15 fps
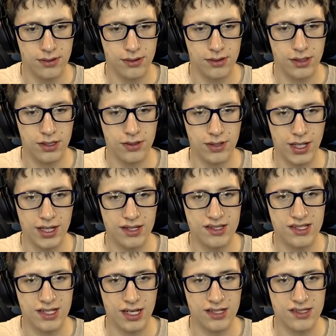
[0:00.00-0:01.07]
The United
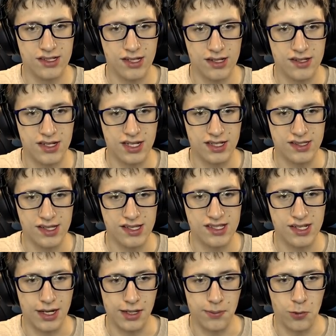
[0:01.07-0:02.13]
States doesn't exist
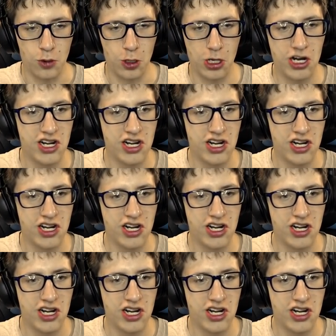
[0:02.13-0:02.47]
anymore.